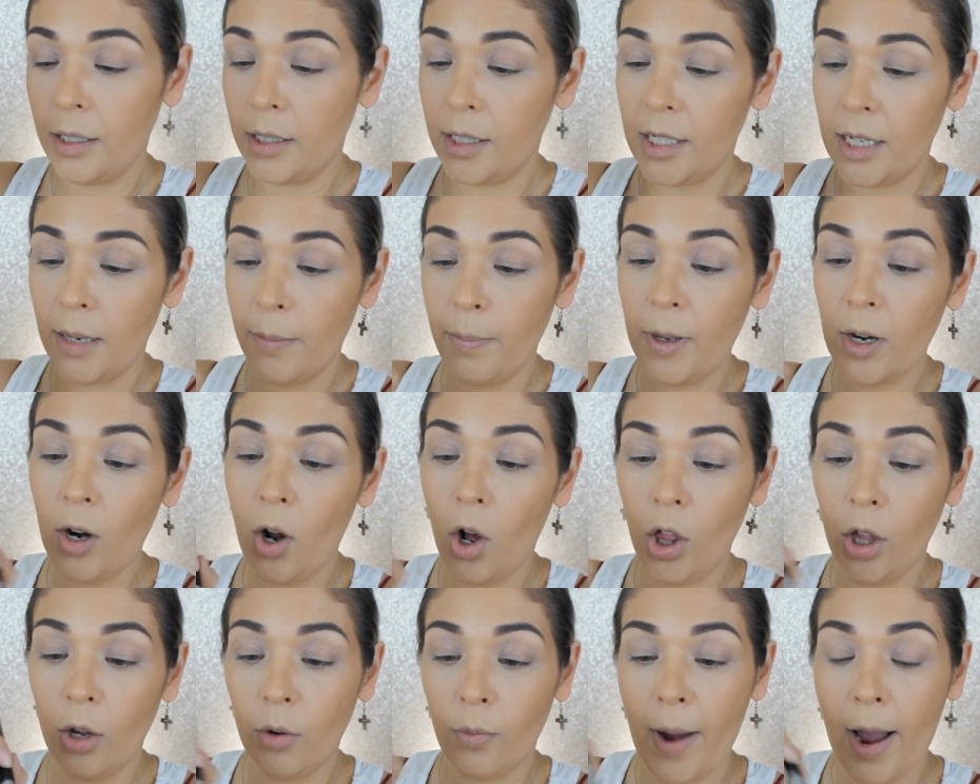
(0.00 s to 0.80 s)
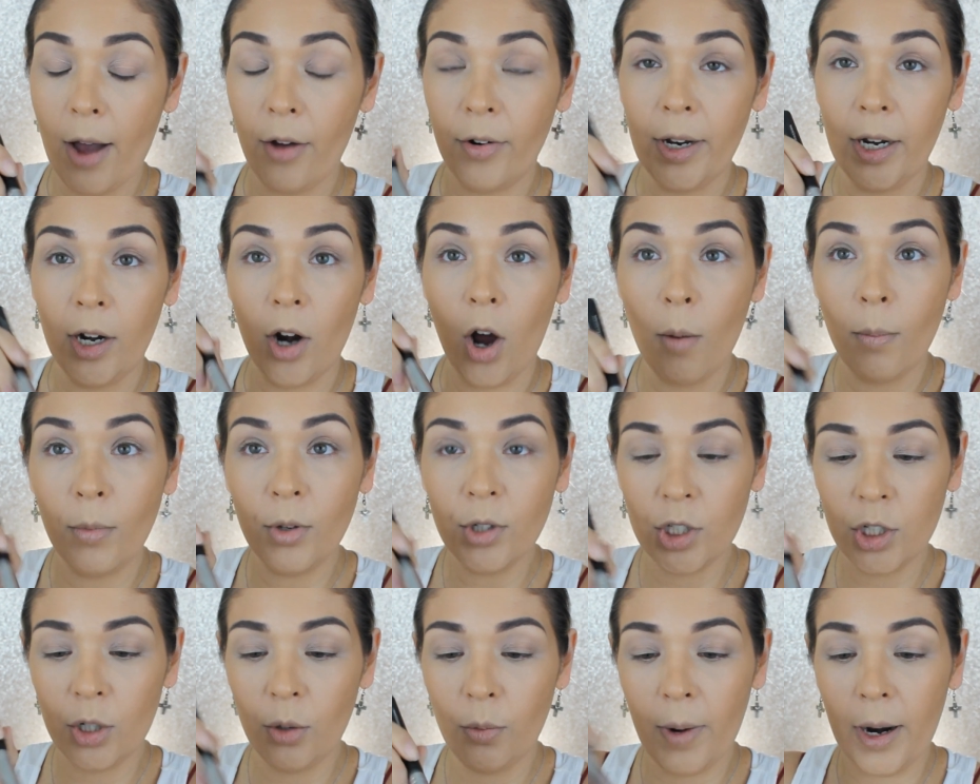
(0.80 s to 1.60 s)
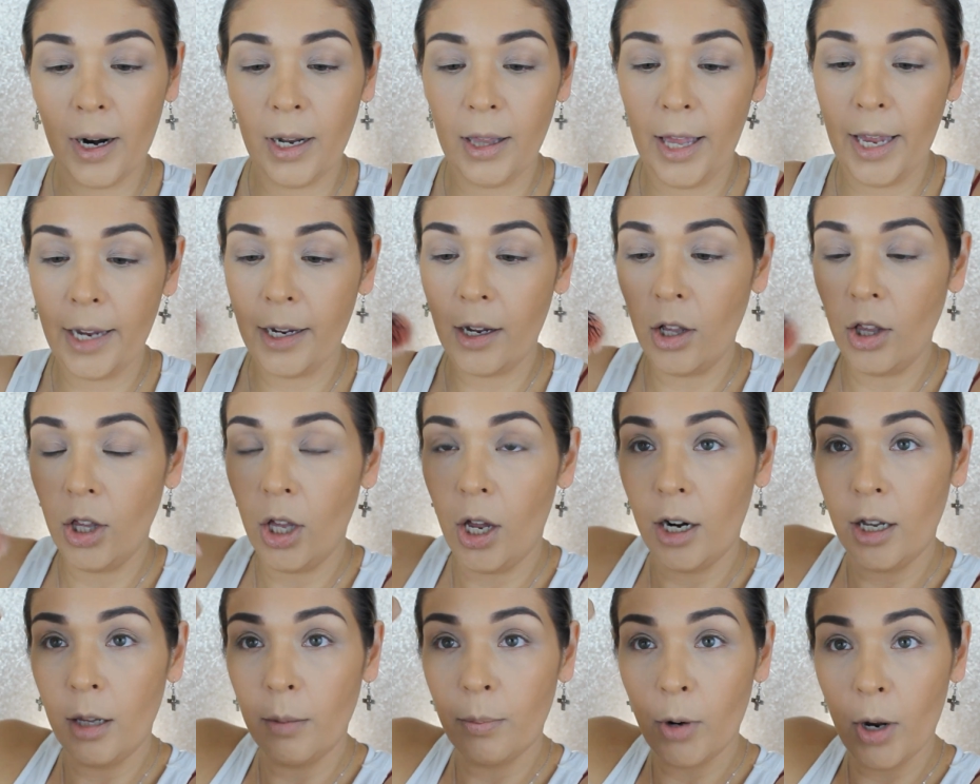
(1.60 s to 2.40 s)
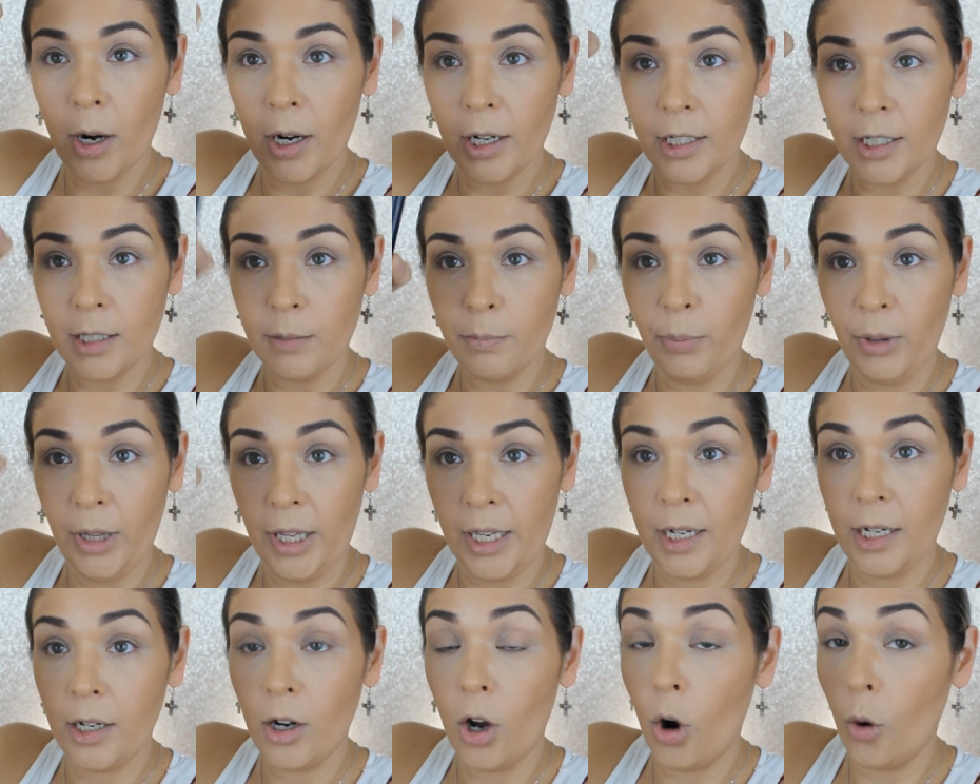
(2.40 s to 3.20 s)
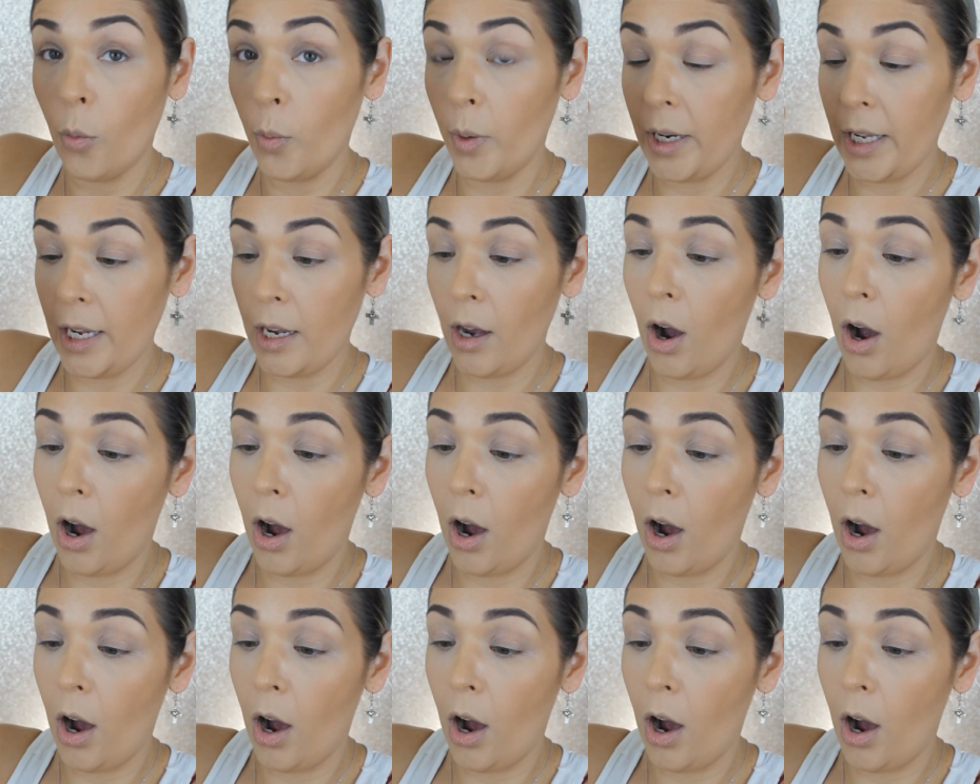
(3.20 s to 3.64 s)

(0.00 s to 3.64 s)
dip it all around and almost to where like a lot of the product is blended already